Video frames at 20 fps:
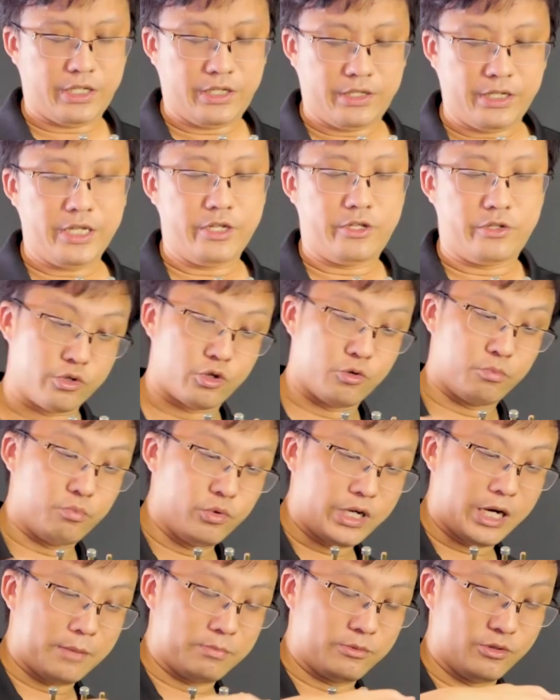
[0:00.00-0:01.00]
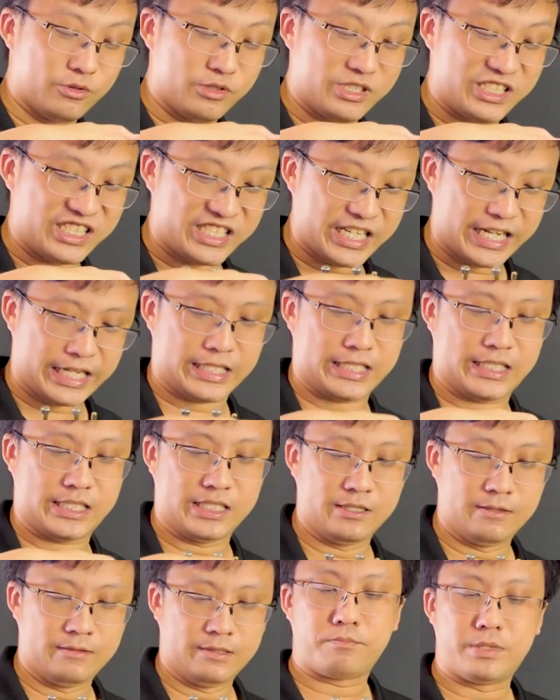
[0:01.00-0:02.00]
theory, you could put up to
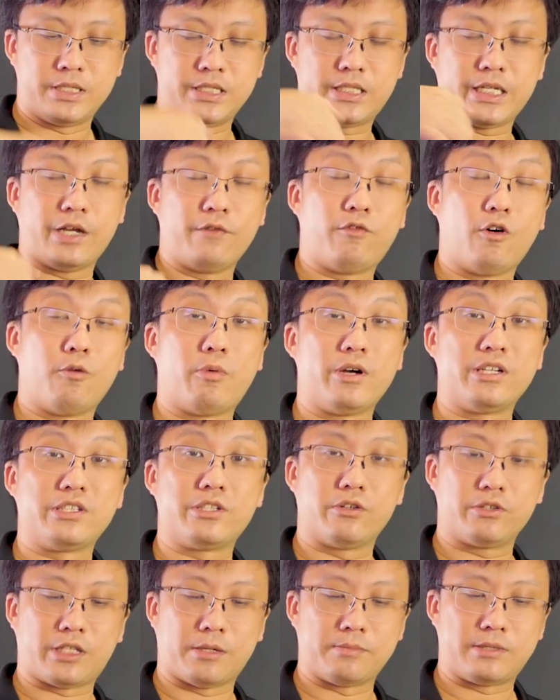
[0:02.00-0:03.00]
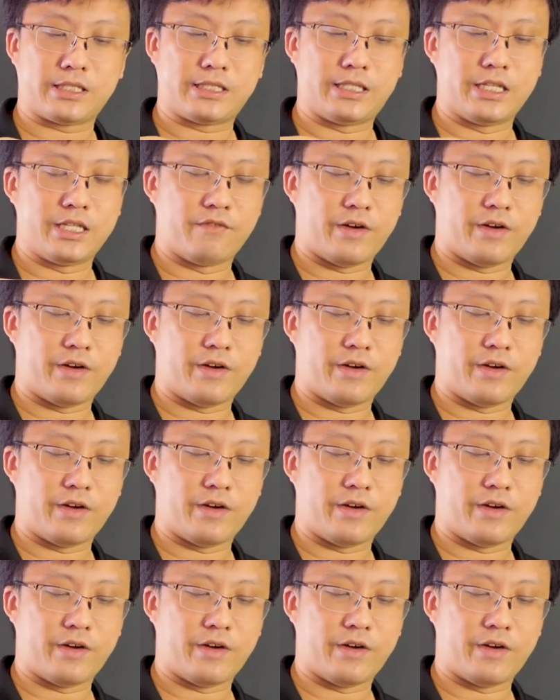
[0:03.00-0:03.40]
6 PCIe 4.0 times 16